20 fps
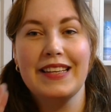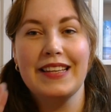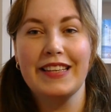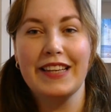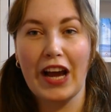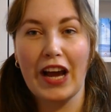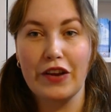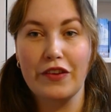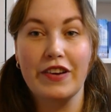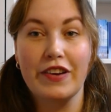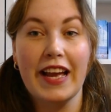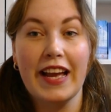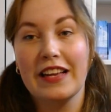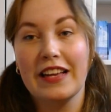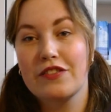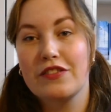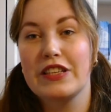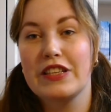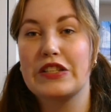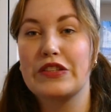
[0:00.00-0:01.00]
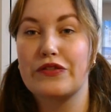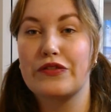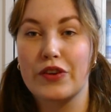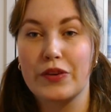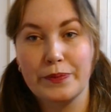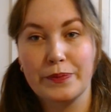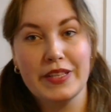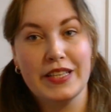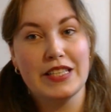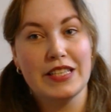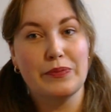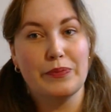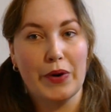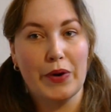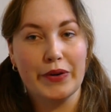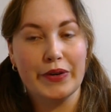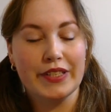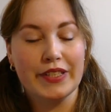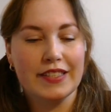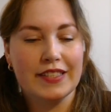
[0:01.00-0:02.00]
diary entries from these
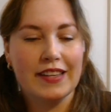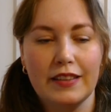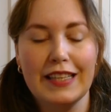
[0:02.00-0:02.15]
poets.